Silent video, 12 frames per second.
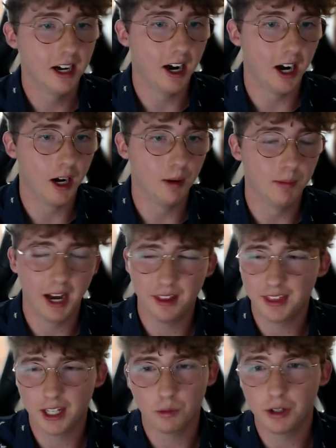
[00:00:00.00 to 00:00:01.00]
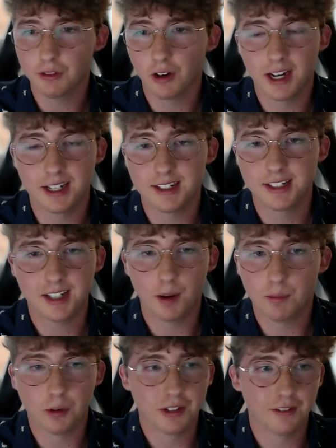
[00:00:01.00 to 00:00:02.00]
Um, I think we've raised
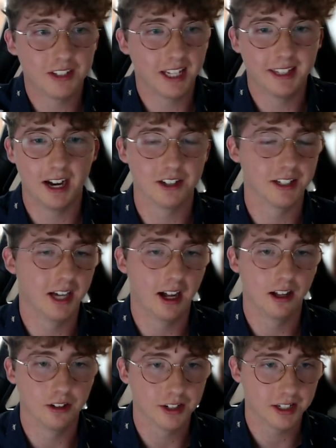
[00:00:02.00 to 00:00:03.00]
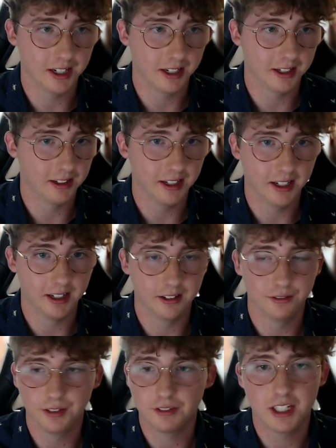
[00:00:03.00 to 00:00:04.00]
upwards of ten thousand dollars in
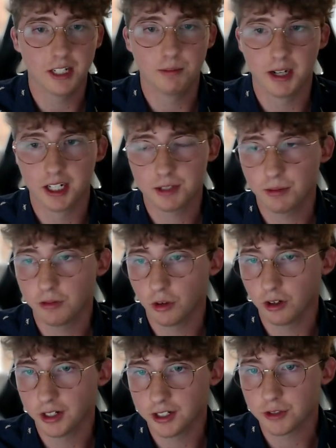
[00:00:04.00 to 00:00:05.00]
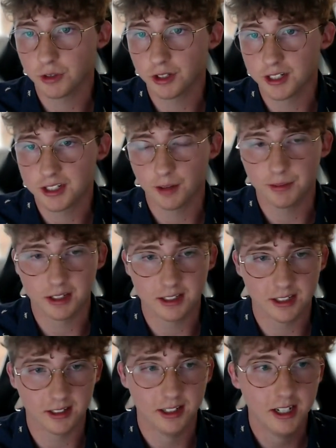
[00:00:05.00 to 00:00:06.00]
in fifteen minutes before. It's really something
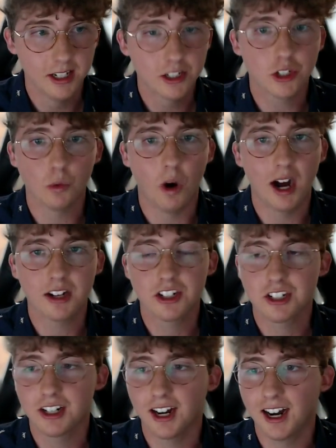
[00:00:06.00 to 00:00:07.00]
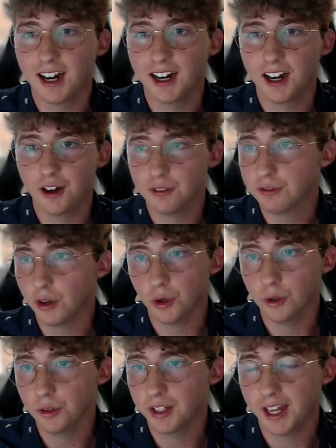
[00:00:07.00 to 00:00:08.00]
to to watch uh,
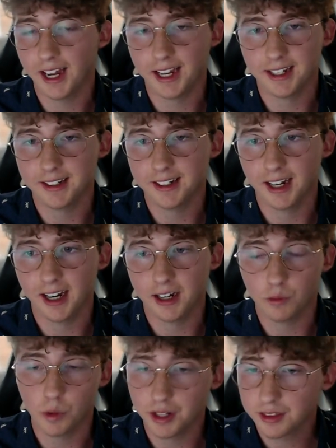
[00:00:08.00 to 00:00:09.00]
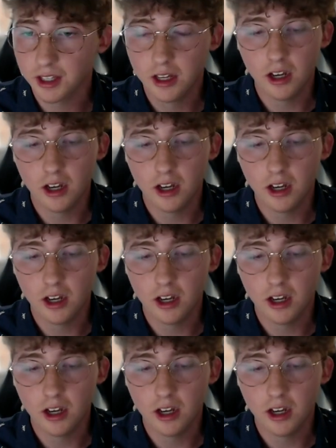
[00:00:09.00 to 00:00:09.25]
unfold, and uh, with.